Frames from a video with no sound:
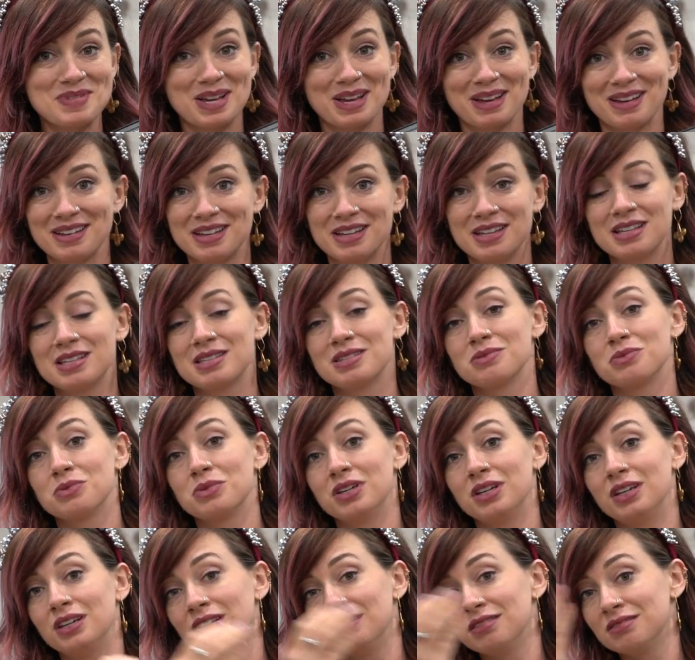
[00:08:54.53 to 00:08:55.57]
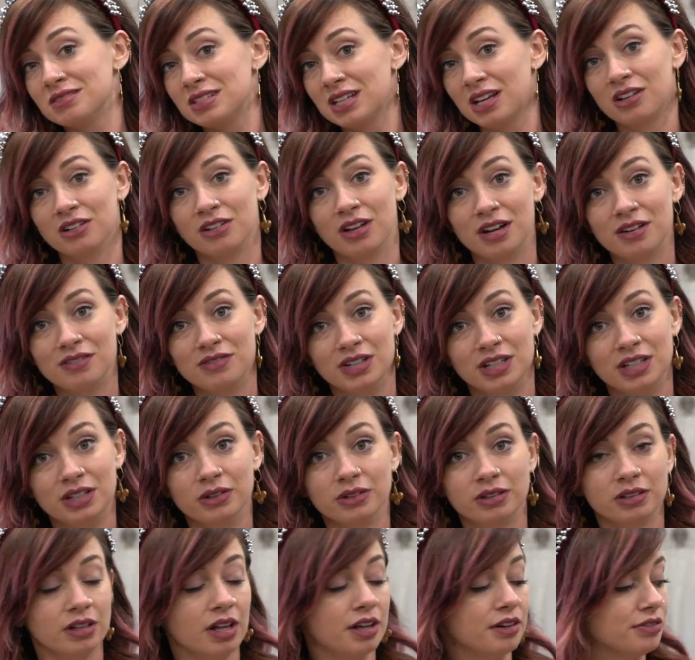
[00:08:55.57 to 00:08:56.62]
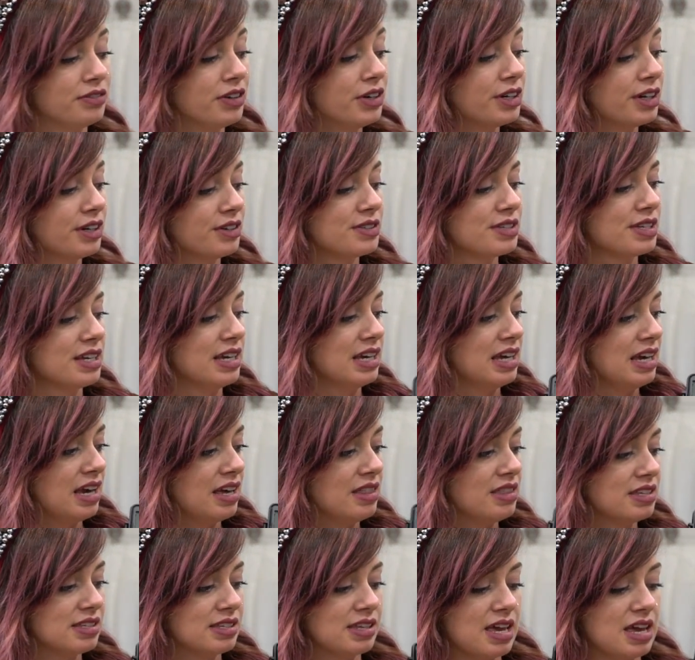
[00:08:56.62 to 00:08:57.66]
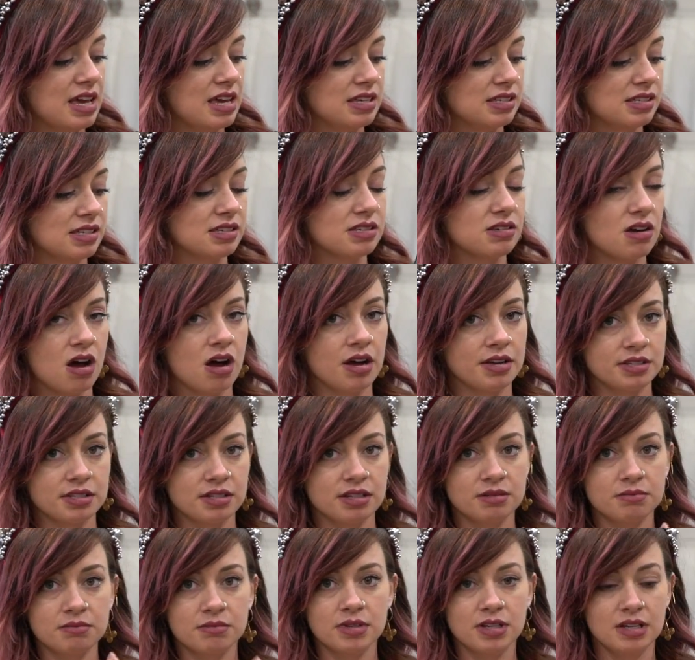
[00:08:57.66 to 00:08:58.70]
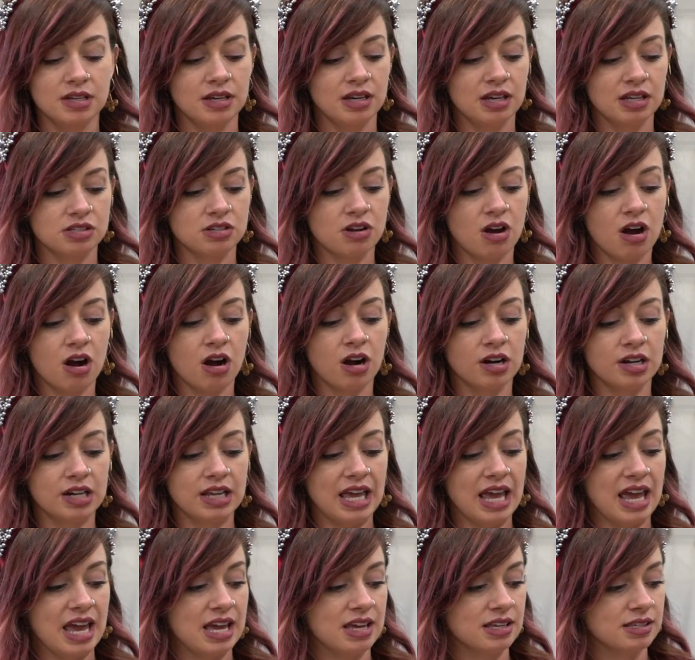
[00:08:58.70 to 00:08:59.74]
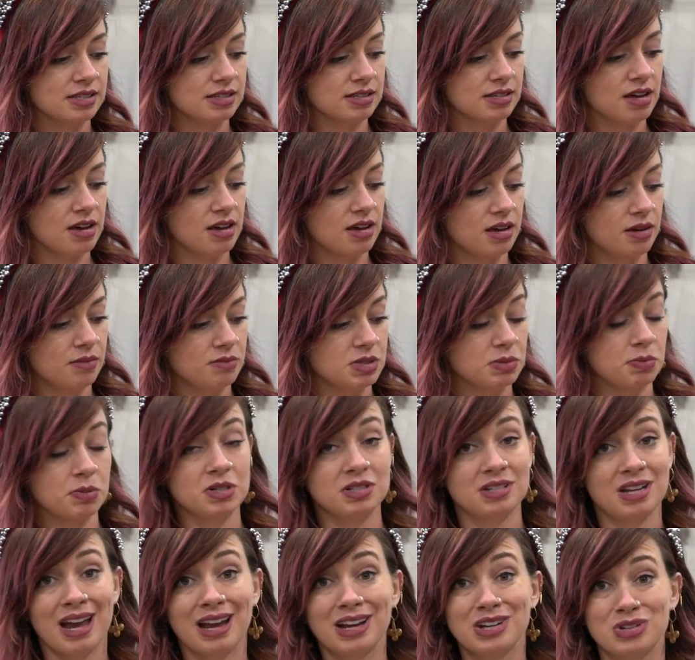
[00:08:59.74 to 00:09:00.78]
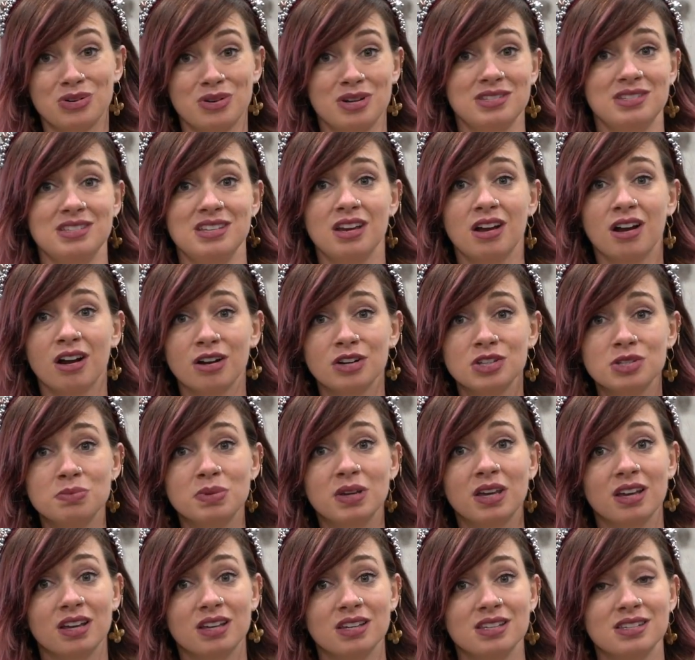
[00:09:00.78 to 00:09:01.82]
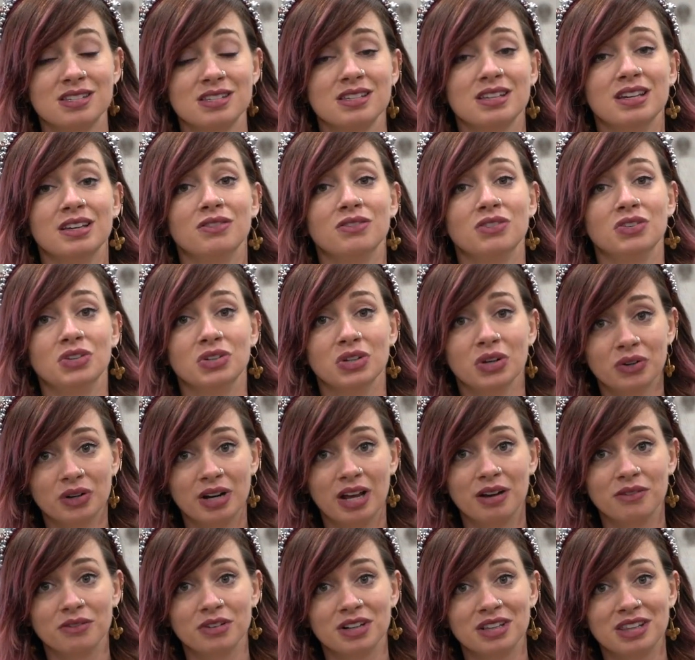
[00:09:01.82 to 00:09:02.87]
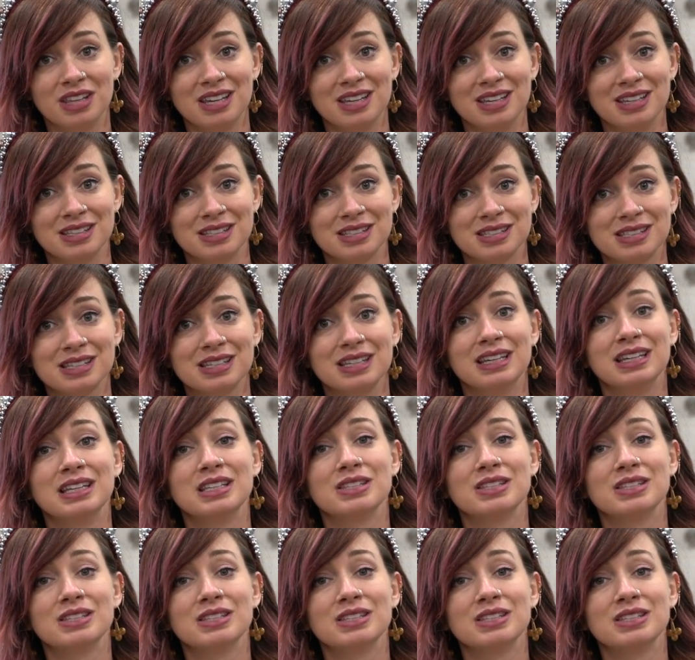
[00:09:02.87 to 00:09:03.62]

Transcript: because we take a lot of video and a lot of photos. And this case is awesome. It's a hard case to protect your SD cards because if you don't have one of these,